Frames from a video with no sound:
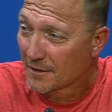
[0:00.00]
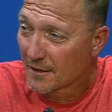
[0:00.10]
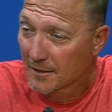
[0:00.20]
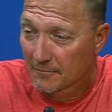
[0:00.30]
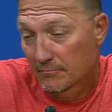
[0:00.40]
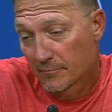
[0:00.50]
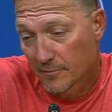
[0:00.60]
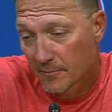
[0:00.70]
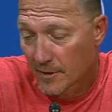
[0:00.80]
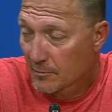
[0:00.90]
um,
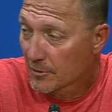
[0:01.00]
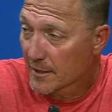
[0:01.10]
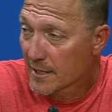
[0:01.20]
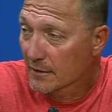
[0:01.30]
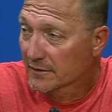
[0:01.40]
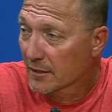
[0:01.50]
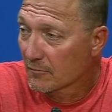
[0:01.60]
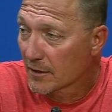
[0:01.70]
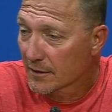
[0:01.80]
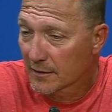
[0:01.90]
and it played out
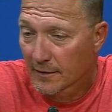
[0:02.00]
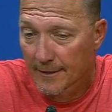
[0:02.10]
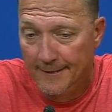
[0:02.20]
that way.